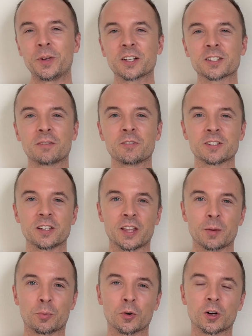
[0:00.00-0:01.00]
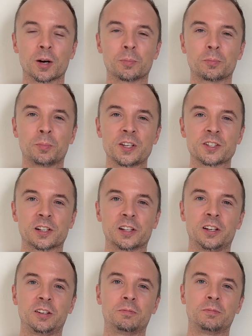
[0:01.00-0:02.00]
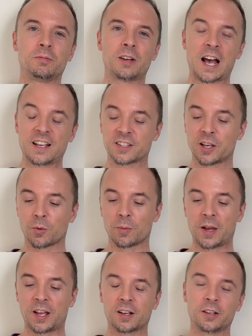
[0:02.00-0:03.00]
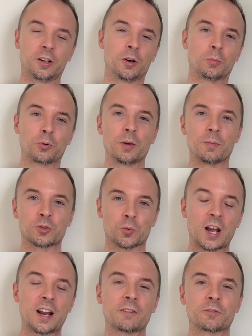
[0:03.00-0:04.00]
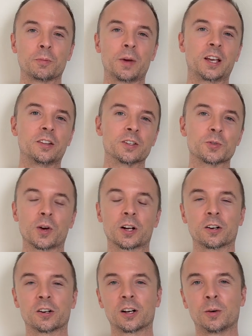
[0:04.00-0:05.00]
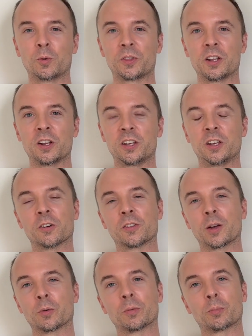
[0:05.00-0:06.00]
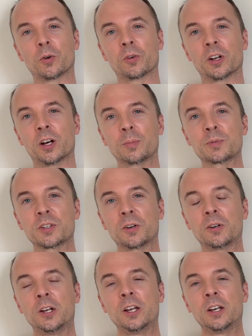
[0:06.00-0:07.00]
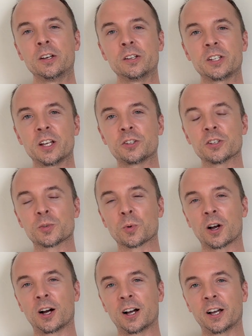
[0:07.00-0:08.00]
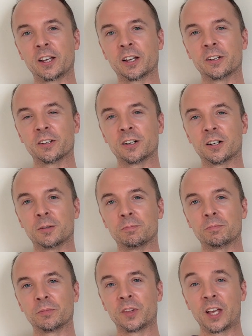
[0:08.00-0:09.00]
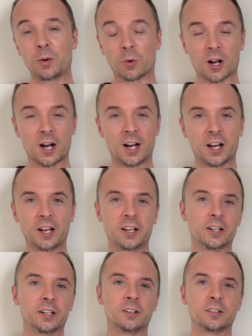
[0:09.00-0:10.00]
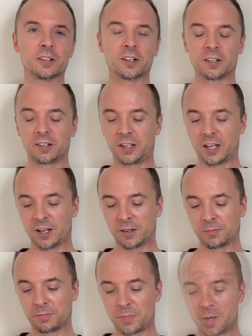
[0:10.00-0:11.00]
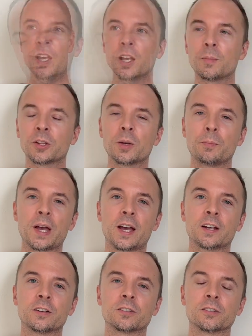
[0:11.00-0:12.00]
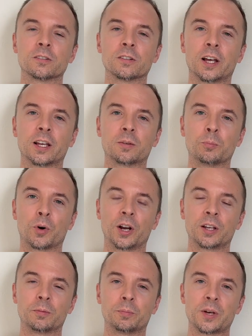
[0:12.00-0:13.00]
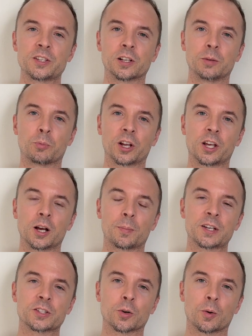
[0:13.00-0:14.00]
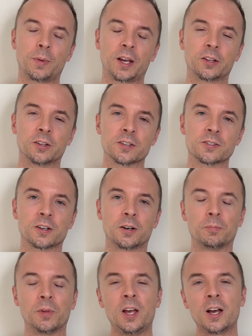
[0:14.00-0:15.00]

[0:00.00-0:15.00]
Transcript: because obviously they broke up basically as they were making, pretty much right after making this record. Within a year they were broken up. So tensions were high, and they were high, and yeah. Thinking about the band, like basically breaking up as they were making this,